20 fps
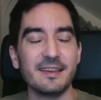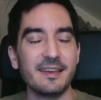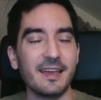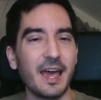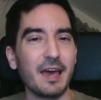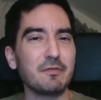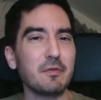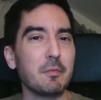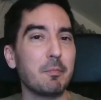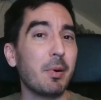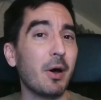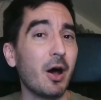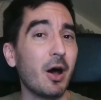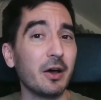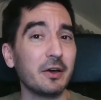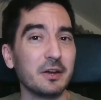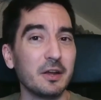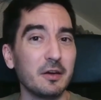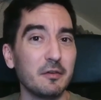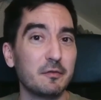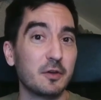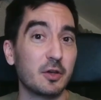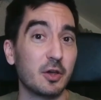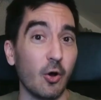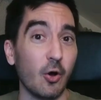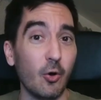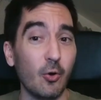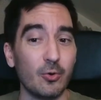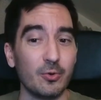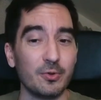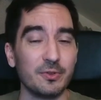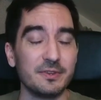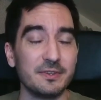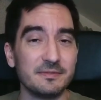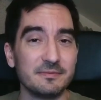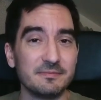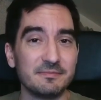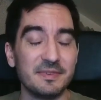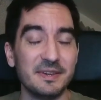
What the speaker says: have a pot of gold.